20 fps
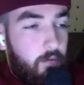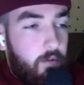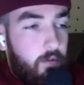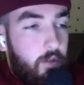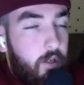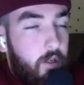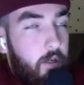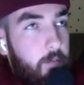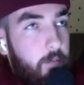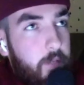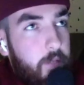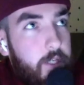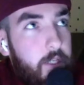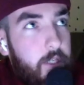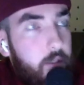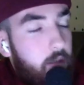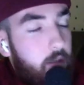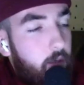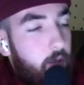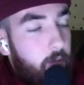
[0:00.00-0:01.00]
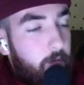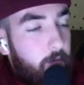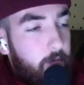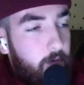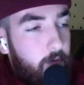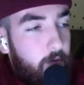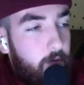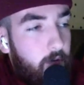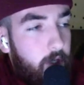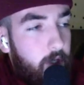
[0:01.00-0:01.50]
couple of years ago,
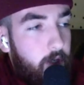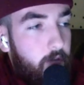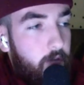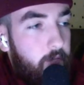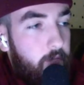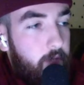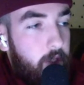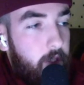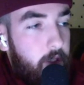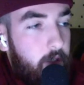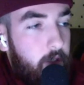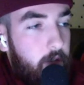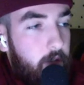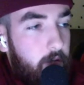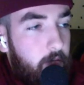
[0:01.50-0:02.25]
before COVID,